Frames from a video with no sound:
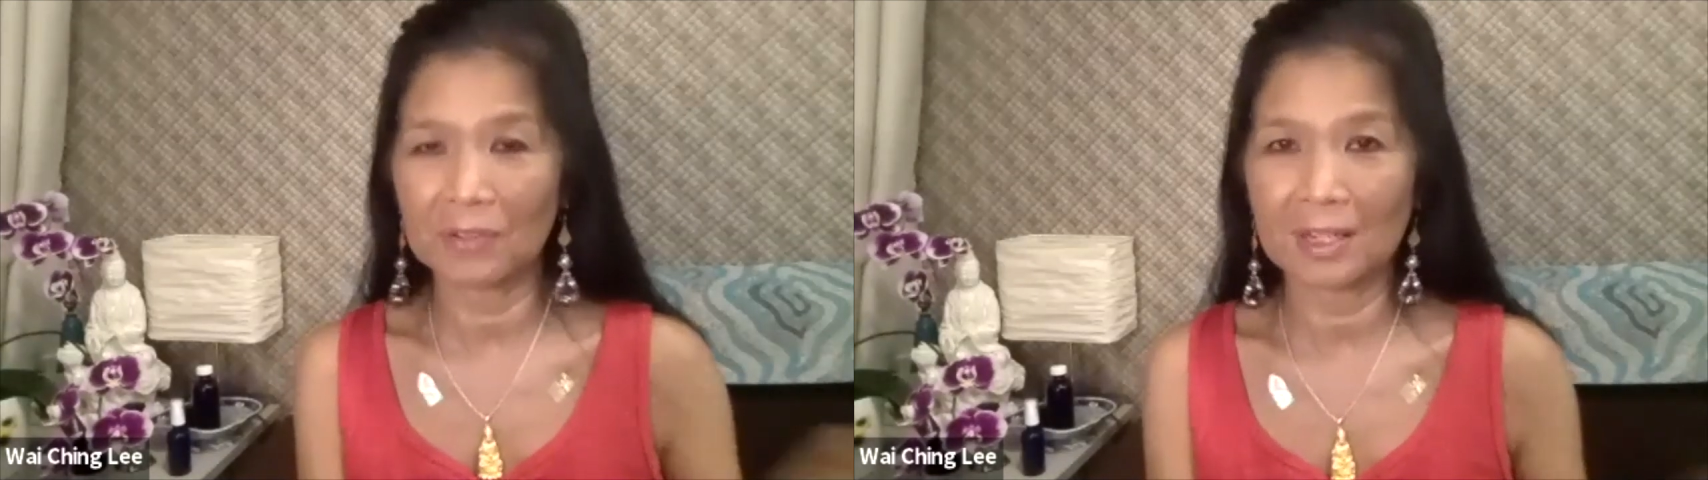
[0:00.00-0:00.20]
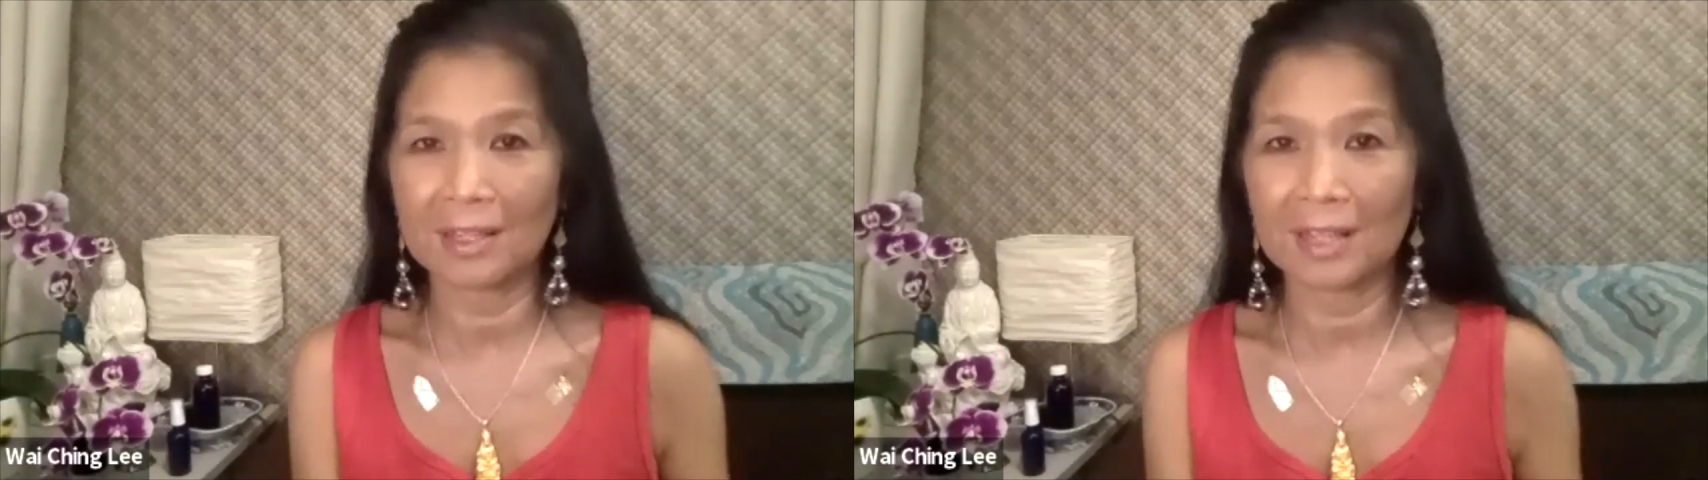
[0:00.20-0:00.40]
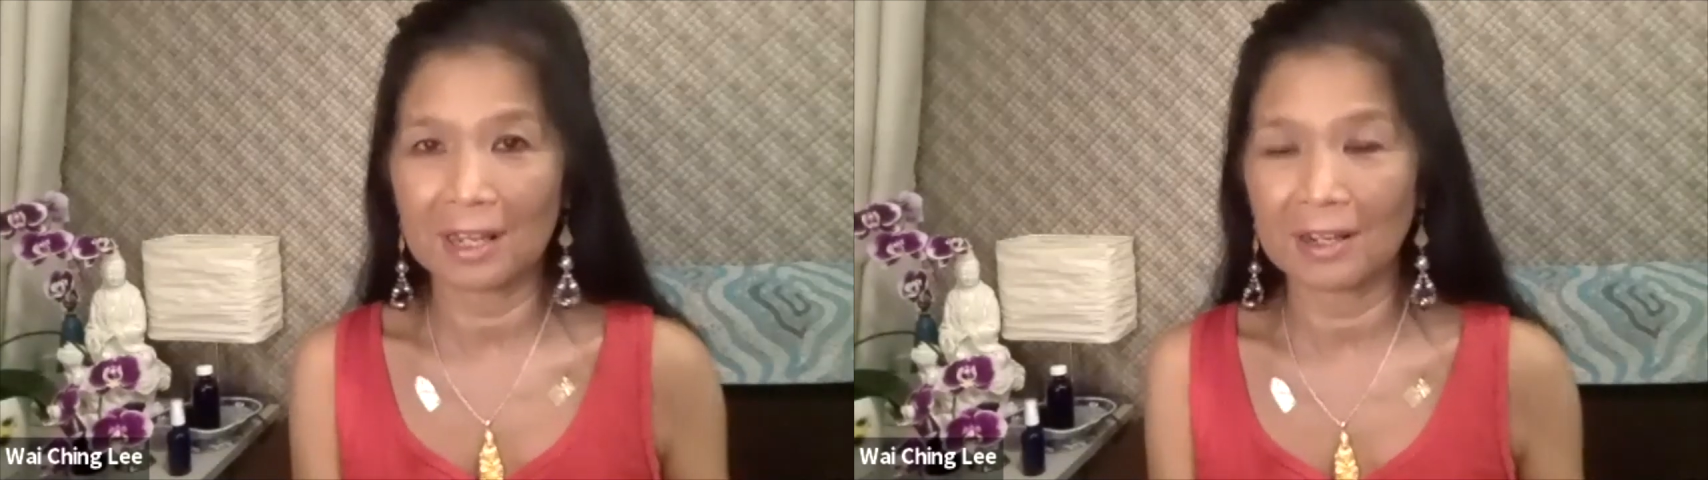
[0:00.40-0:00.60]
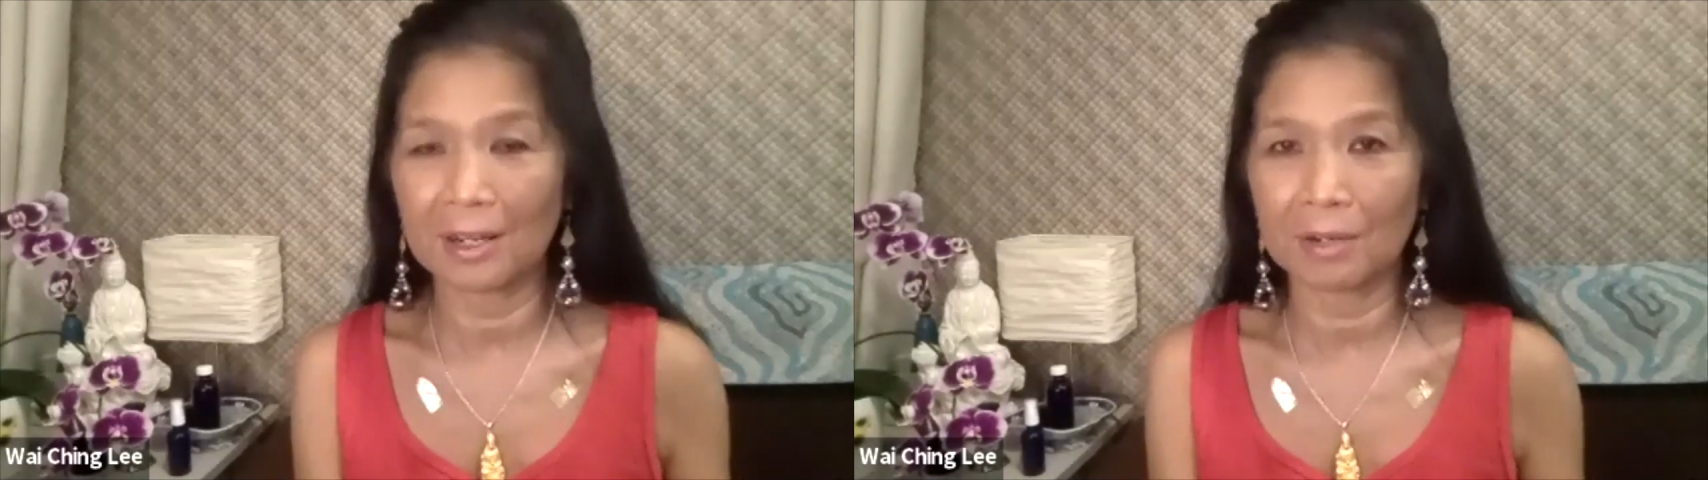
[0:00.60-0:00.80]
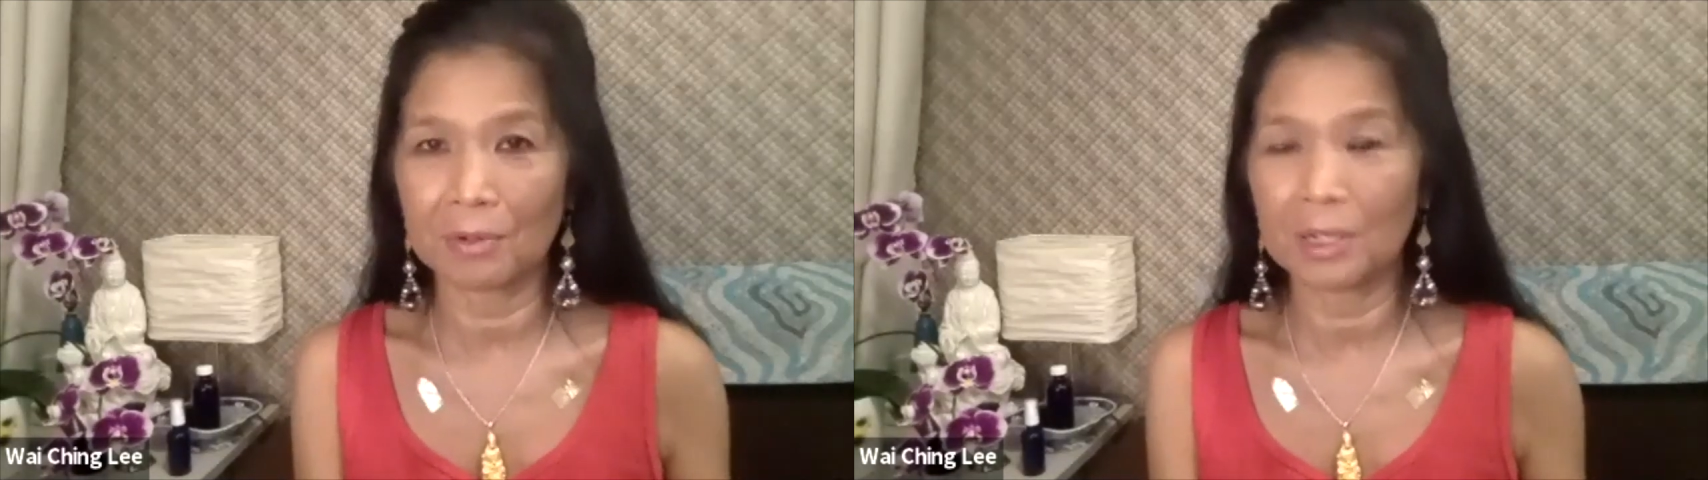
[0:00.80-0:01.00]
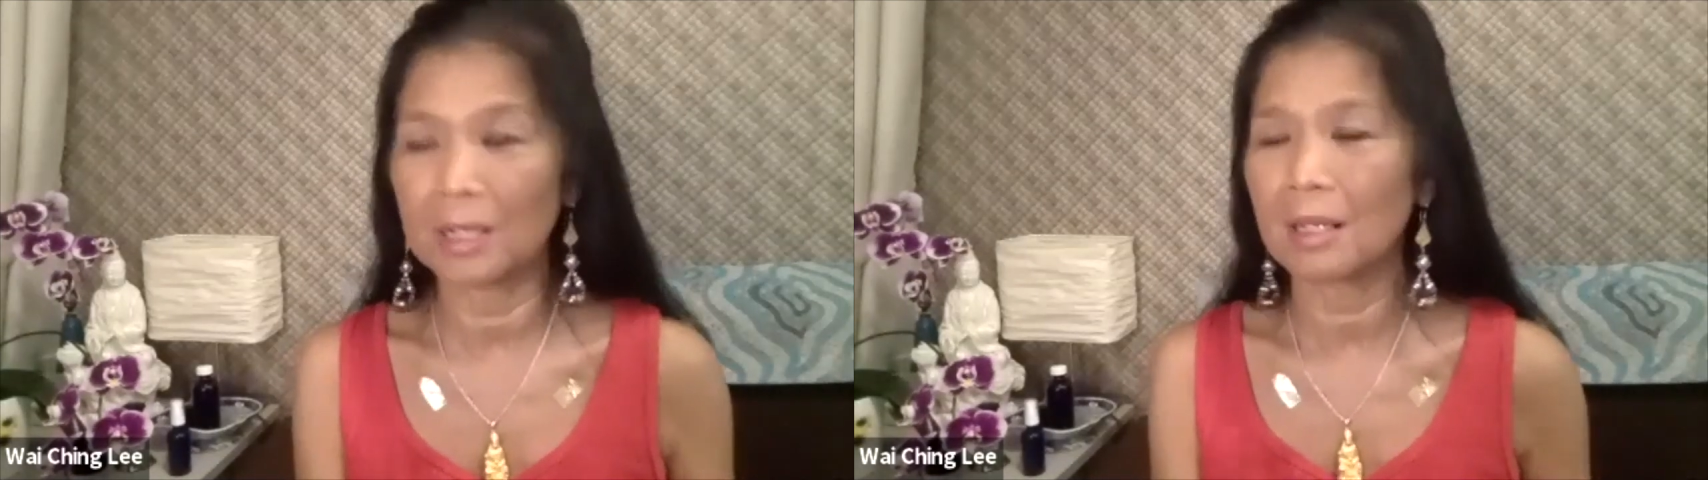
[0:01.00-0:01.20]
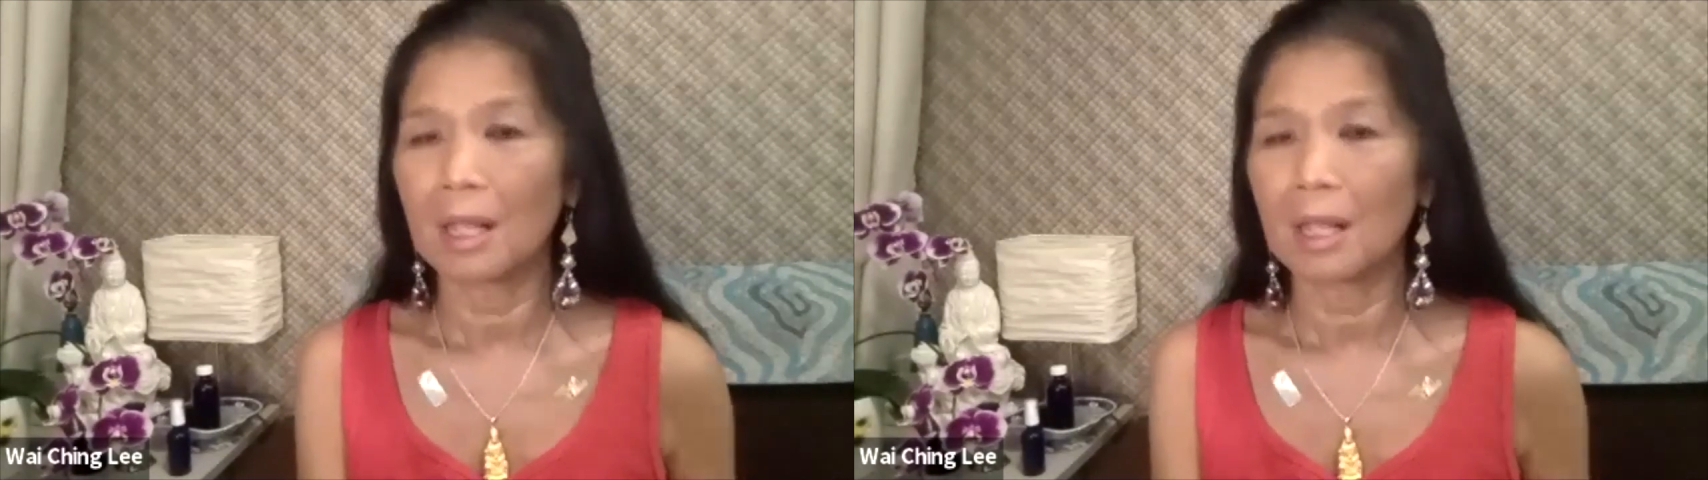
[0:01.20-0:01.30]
in that area.